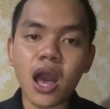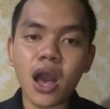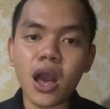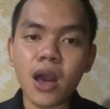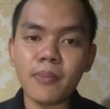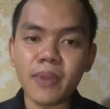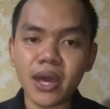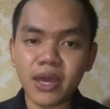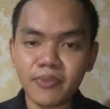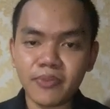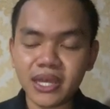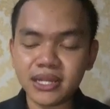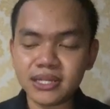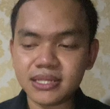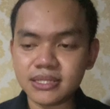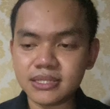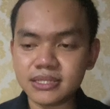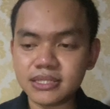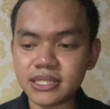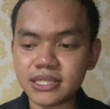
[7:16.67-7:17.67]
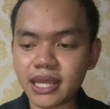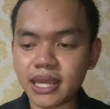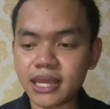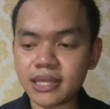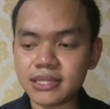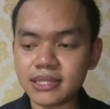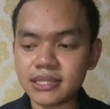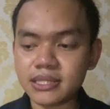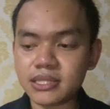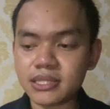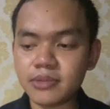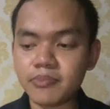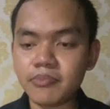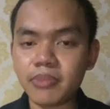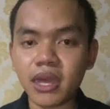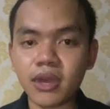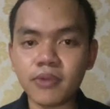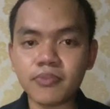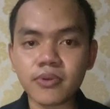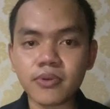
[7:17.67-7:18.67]
my middle test
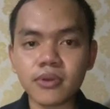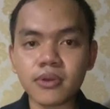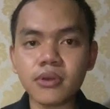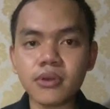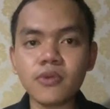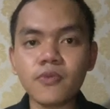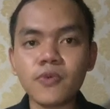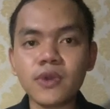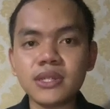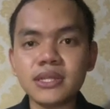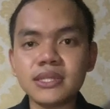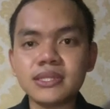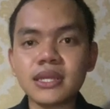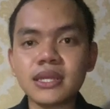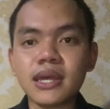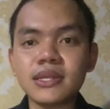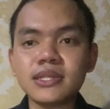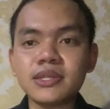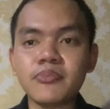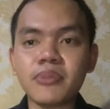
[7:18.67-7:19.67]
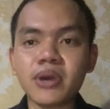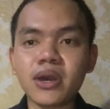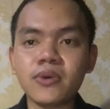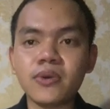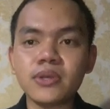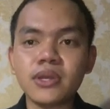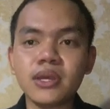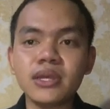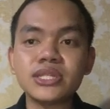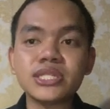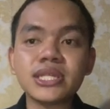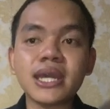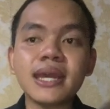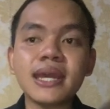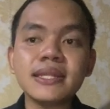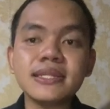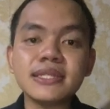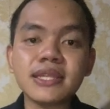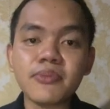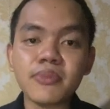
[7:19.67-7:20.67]
paper, we discuss about
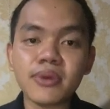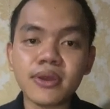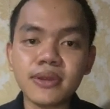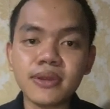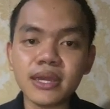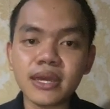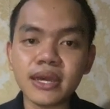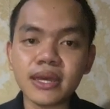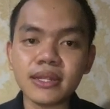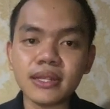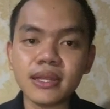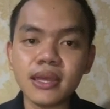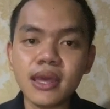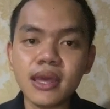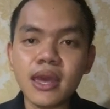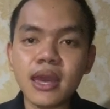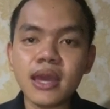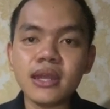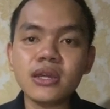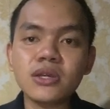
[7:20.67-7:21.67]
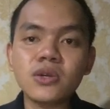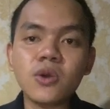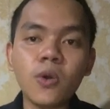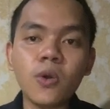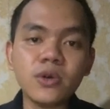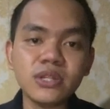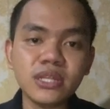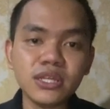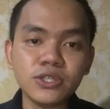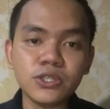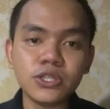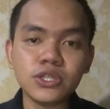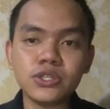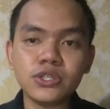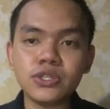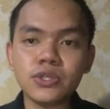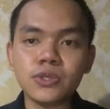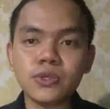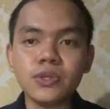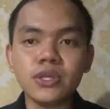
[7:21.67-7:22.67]
Chinese American. And according to
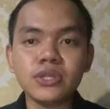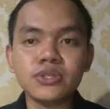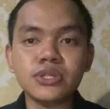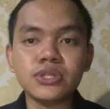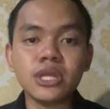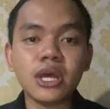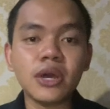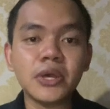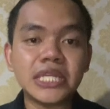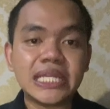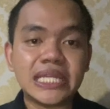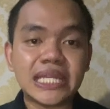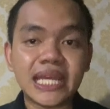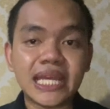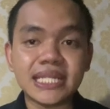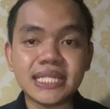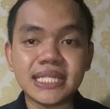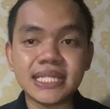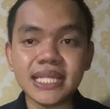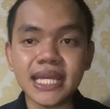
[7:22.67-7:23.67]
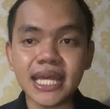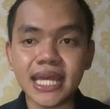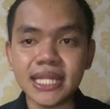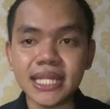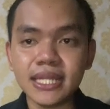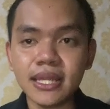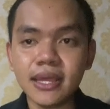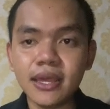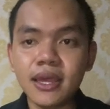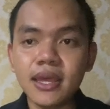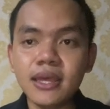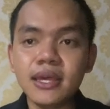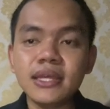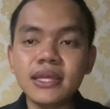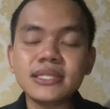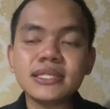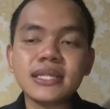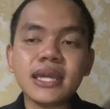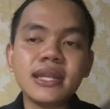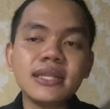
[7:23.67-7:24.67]
Du in 2010,
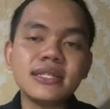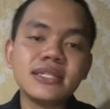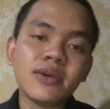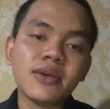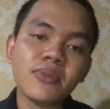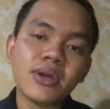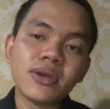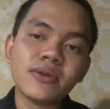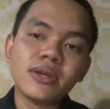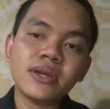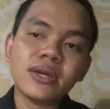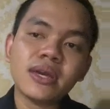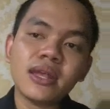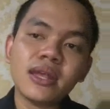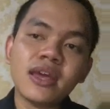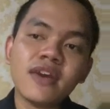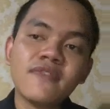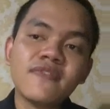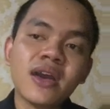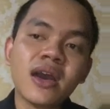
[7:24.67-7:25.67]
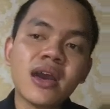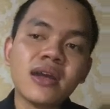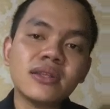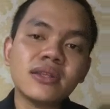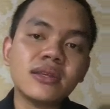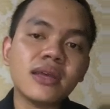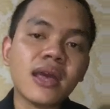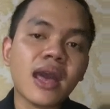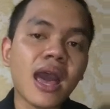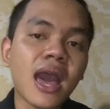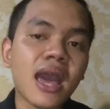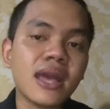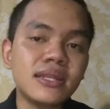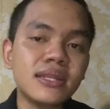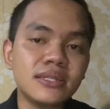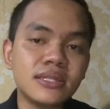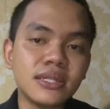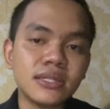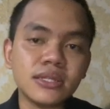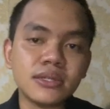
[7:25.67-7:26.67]
Chinese American have had
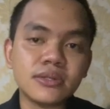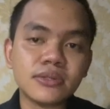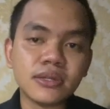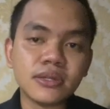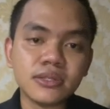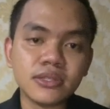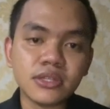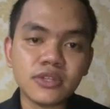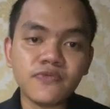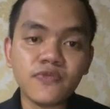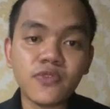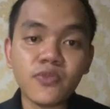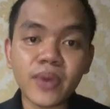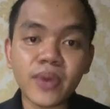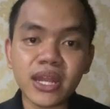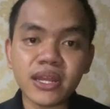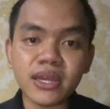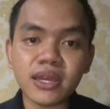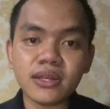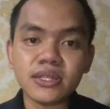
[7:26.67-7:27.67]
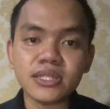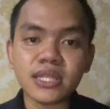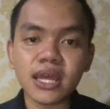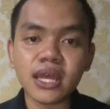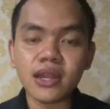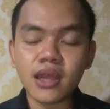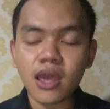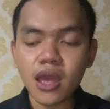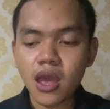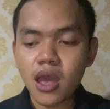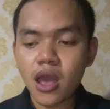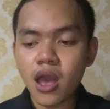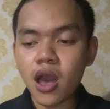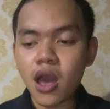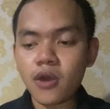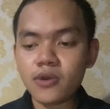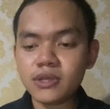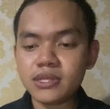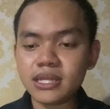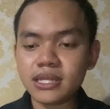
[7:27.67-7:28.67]
identity crisis for many years. And
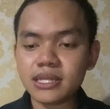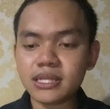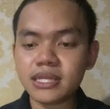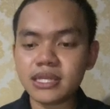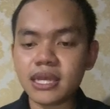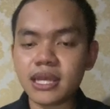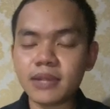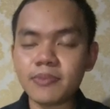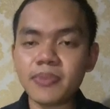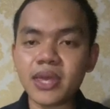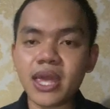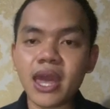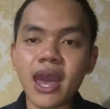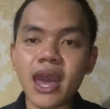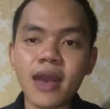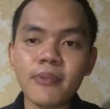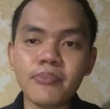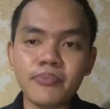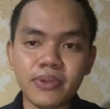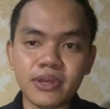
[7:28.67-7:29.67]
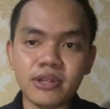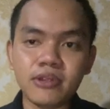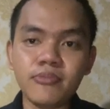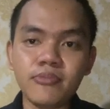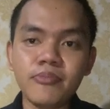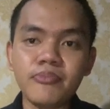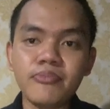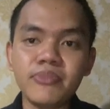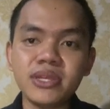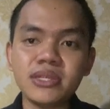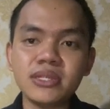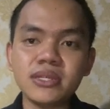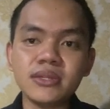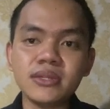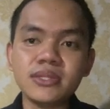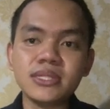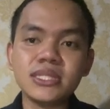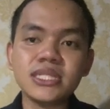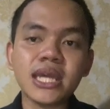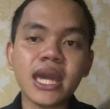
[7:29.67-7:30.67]
how that can be happen?
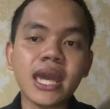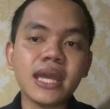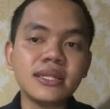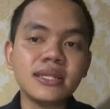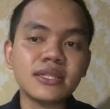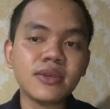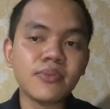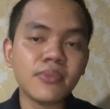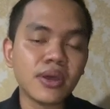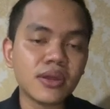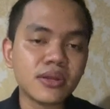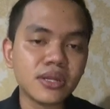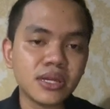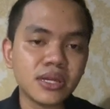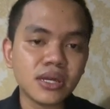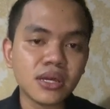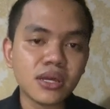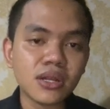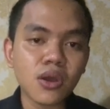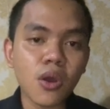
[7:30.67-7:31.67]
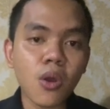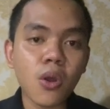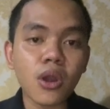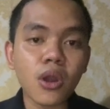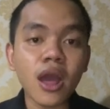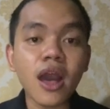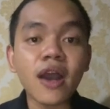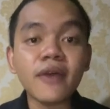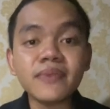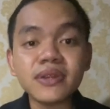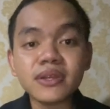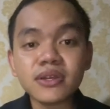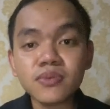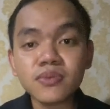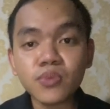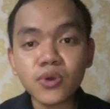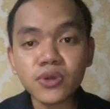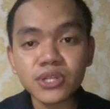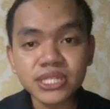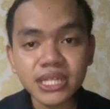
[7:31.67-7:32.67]
Because Chinese American or American
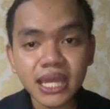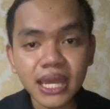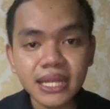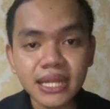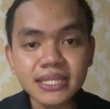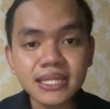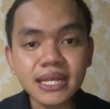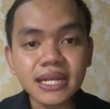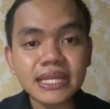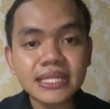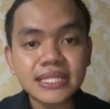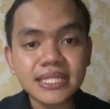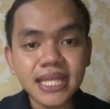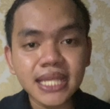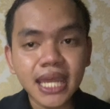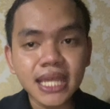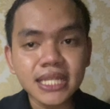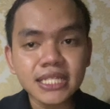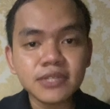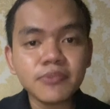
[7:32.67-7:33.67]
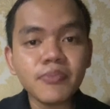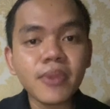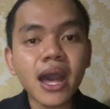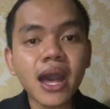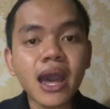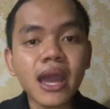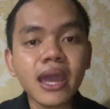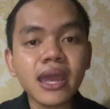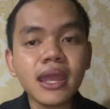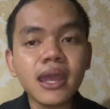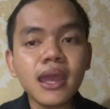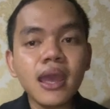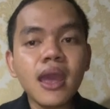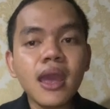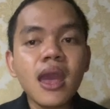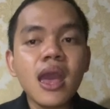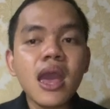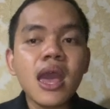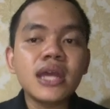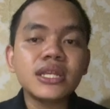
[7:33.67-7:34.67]
born Chinese are changed by
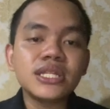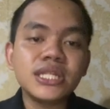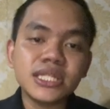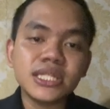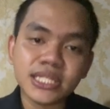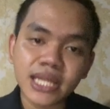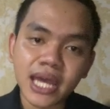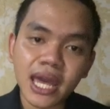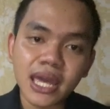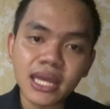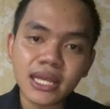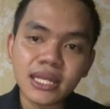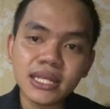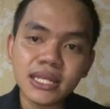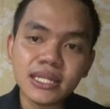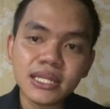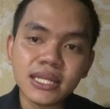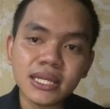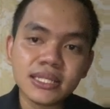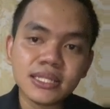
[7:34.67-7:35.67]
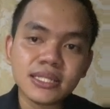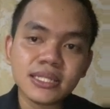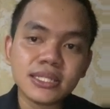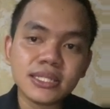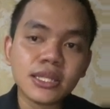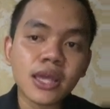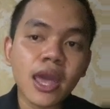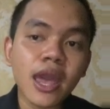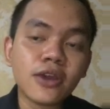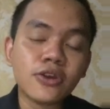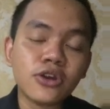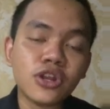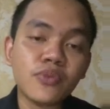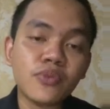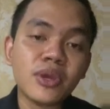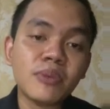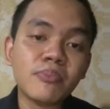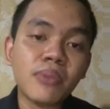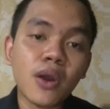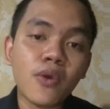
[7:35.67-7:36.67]
the China's
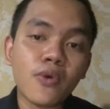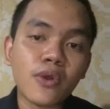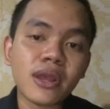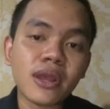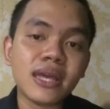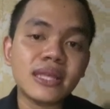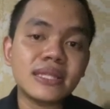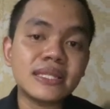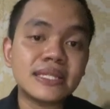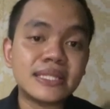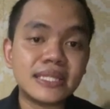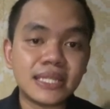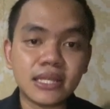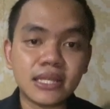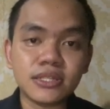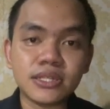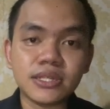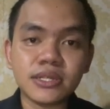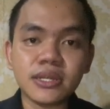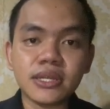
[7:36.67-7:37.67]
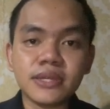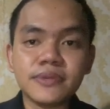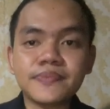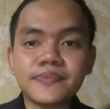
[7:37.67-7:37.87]
economic power in the century.